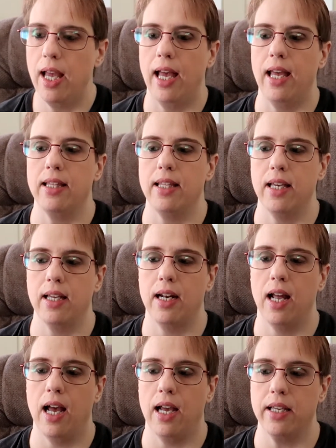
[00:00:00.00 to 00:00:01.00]
and
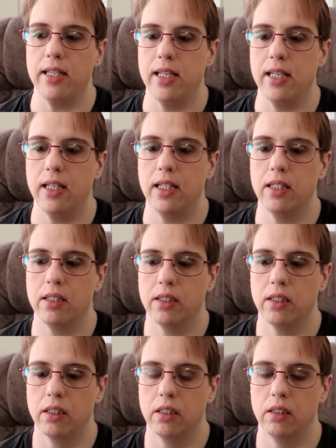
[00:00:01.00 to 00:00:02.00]
then I get
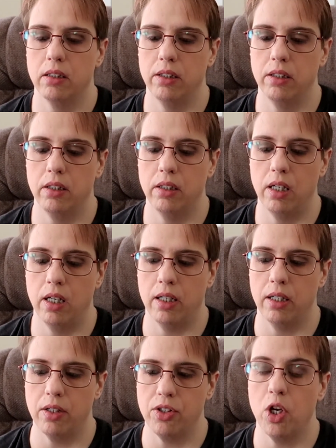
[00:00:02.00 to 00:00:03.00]

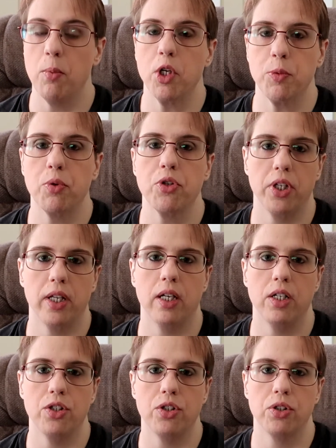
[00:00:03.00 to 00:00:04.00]
so much
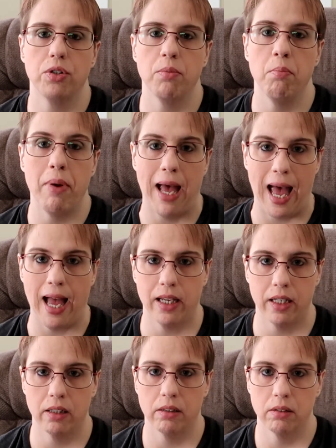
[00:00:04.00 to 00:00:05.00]
percentage
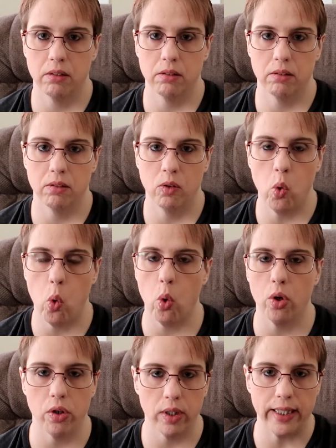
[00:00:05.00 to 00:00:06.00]
back
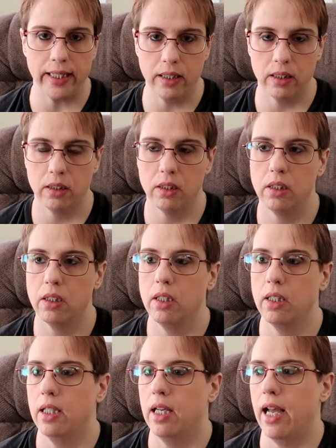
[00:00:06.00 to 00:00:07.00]
quarterly.
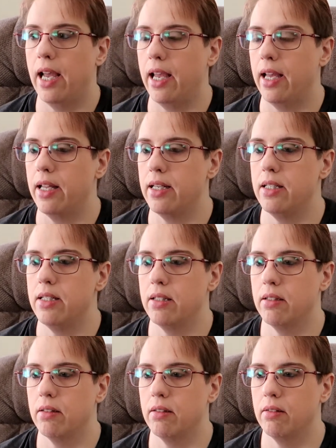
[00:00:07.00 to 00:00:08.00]
And
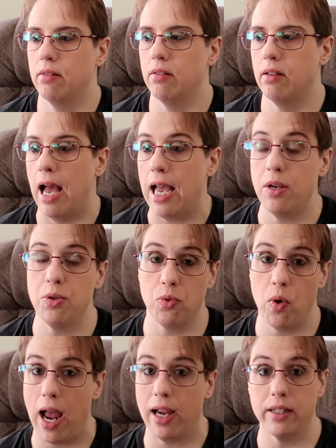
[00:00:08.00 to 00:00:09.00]
I use
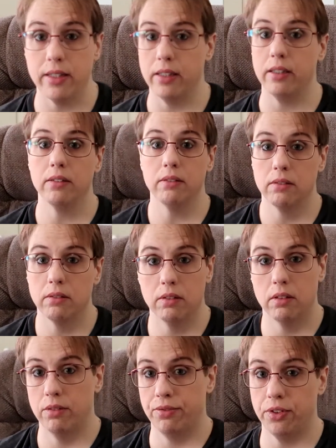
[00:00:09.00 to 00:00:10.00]
Rakuten
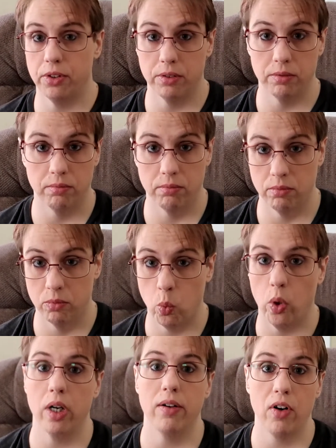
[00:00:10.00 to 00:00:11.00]
for
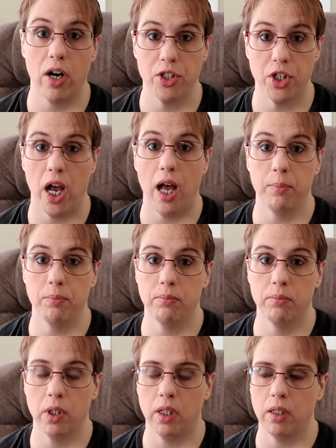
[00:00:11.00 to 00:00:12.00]
wherever I shop,
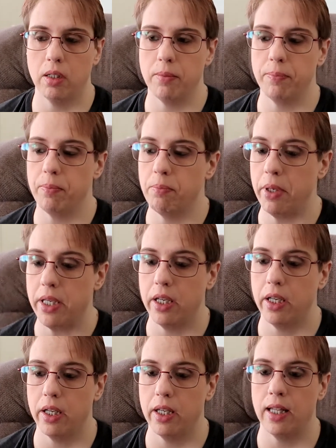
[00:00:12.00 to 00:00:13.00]

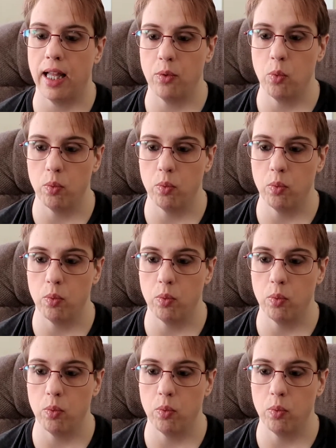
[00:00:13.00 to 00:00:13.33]
because like